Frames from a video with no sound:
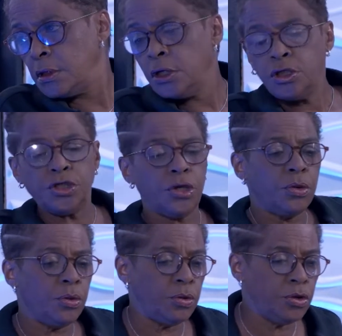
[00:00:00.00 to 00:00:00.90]

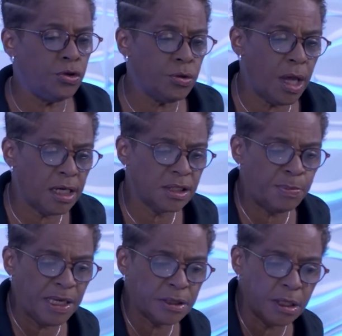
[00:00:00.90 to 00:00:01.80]
So you guys
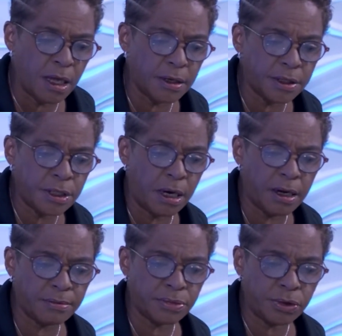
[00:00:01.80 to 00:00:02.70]
spent a lot of
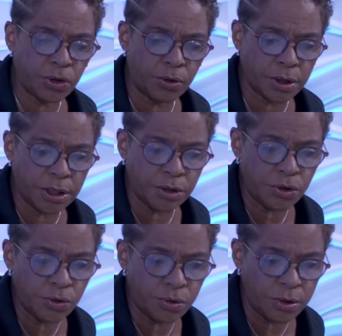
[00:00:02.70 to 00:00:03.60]
time talking
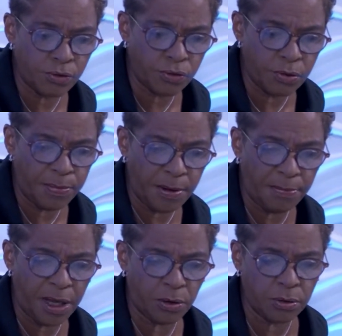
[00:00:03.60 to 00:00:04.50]
to the group
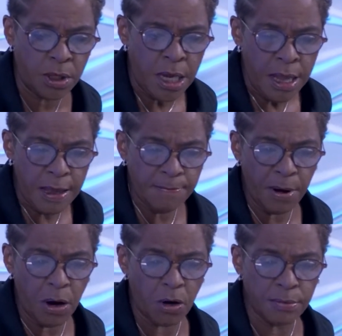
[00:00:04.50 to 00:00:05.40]
about
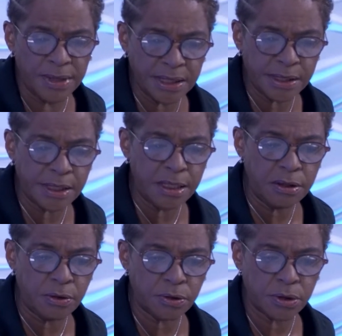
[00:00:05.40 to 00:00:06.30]
empowerment
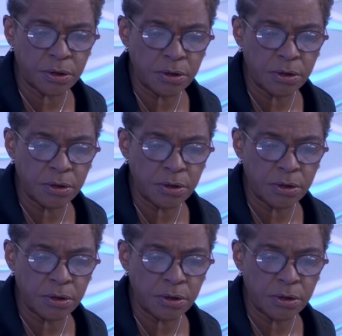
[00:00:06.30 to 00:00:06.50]
skills